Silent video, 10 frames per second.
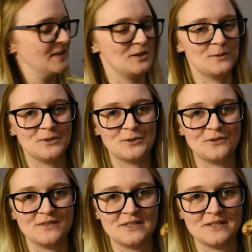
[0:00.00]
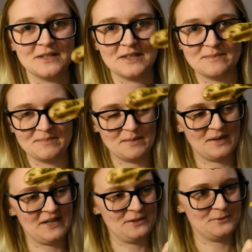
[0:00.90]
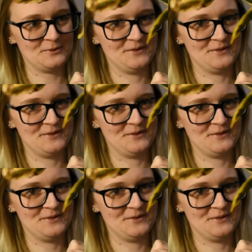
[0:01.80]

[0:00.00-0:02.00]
I do enjoy visiting him in my house.